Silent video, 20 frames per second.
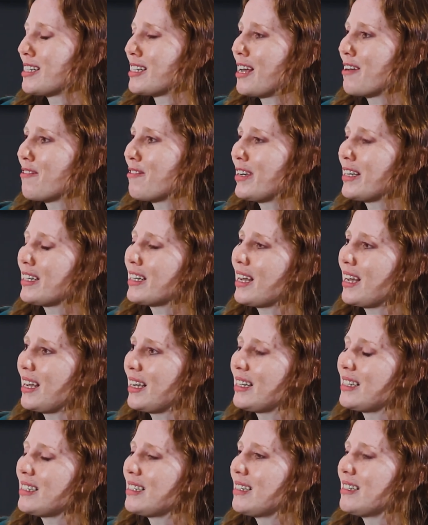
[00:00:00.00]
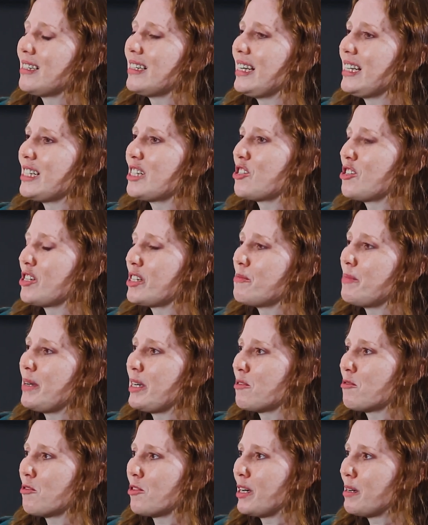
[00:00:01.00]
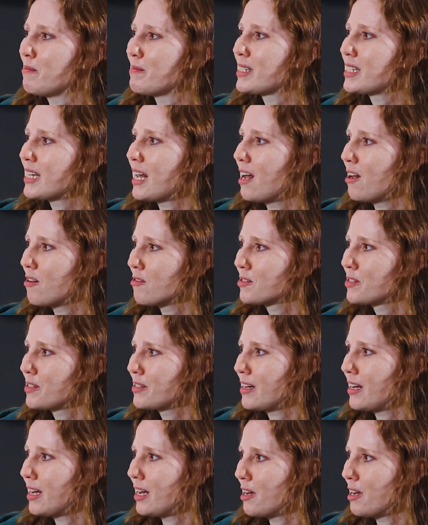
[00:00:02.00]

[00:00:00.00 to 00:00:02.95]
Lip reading: I think that it needs to speak for themselves.